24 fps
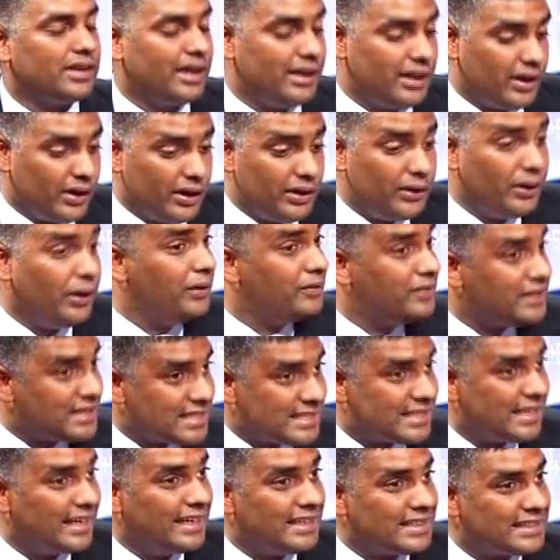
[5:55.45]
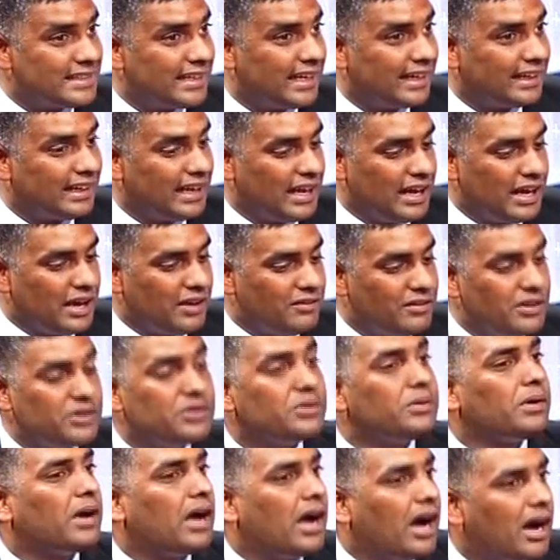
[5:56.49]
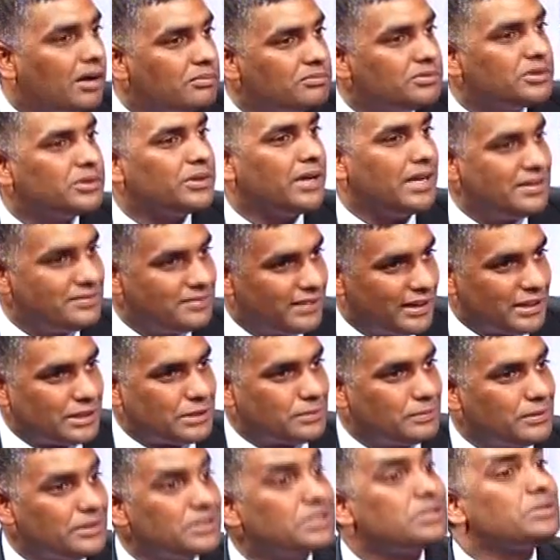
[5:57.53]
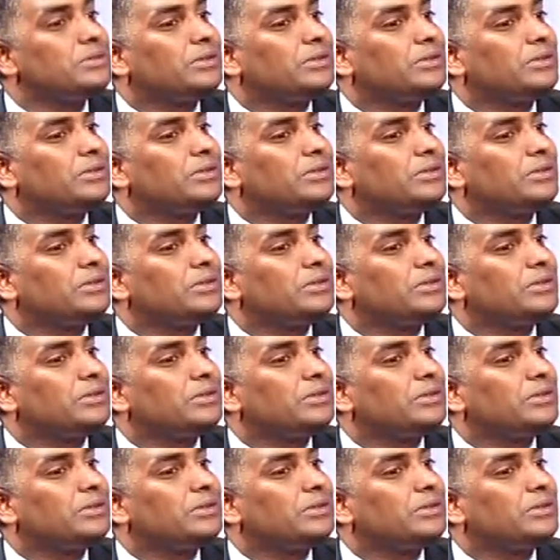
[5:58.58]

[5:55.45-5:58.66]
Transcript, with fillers: So I, I always say is that when you come to your investments,